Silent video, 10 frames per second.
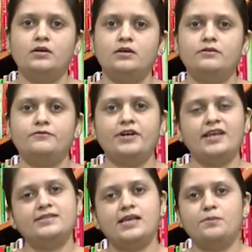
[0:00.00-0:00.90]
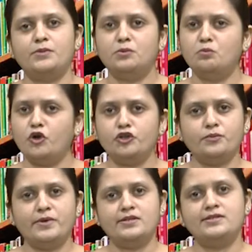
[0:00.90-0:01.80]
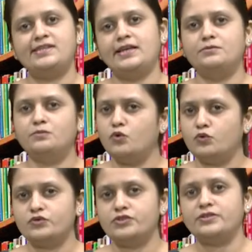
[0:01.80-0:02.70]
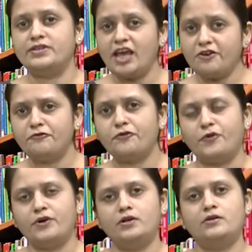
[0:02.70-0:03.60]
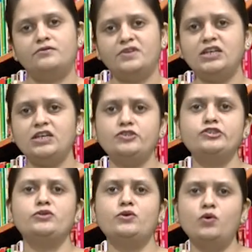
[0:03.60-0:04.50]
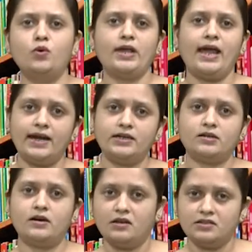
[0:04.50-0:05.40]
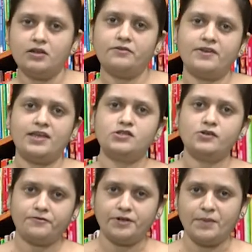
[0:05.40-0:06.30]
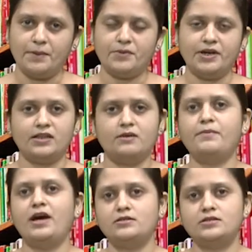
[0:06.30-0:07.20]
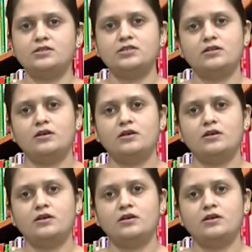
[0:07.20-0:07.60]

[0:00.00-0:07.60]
For example, monuments and books. Therefore, we need to look at other ways of remembering the past.